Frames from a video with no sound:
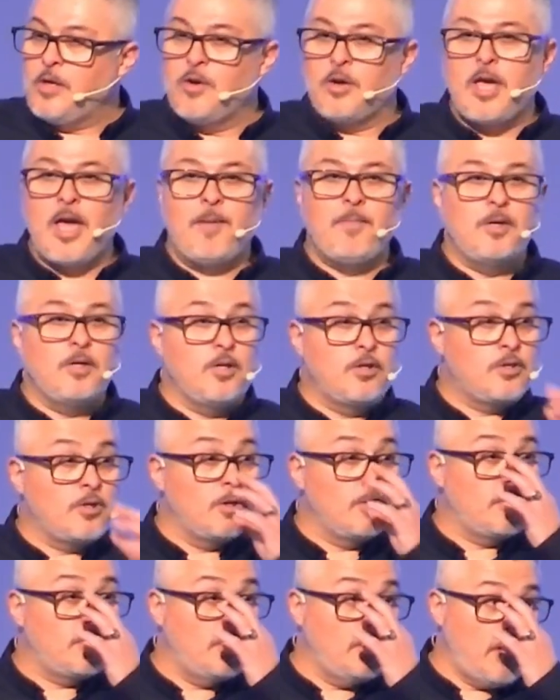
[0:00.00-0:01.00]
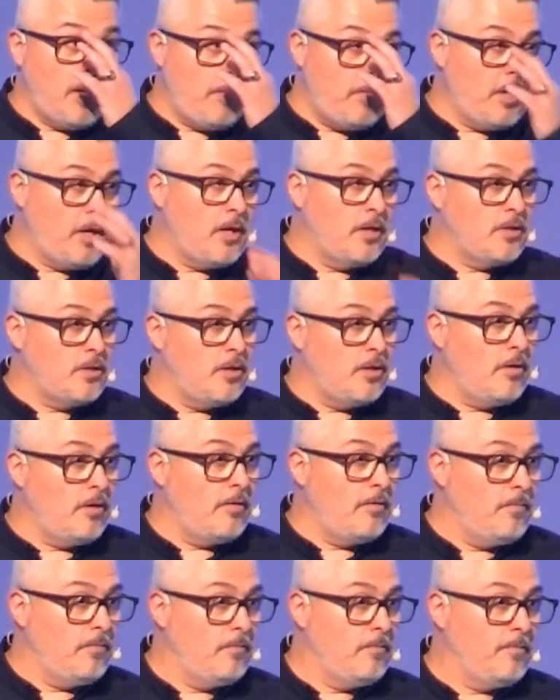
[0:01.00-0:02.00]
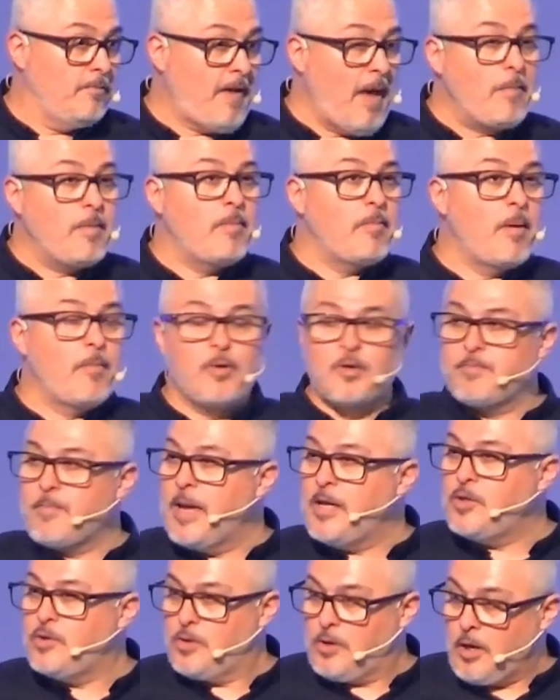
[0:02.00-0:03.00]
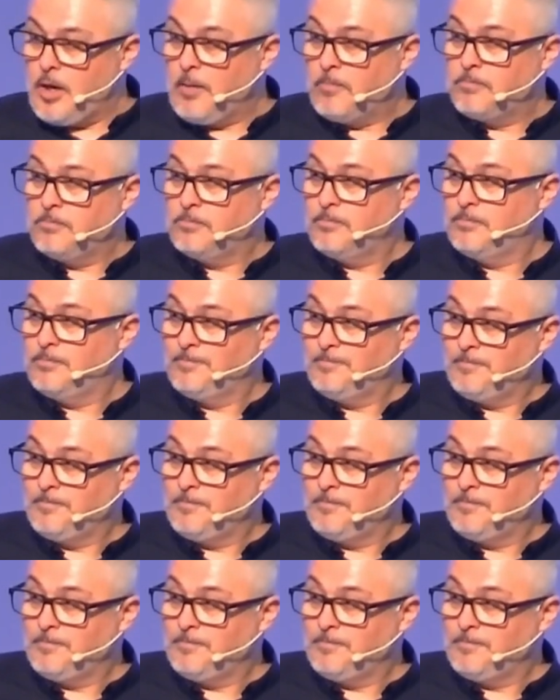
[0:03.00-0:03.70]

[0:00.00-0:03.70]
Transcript: that you came into church today because your family members made you come.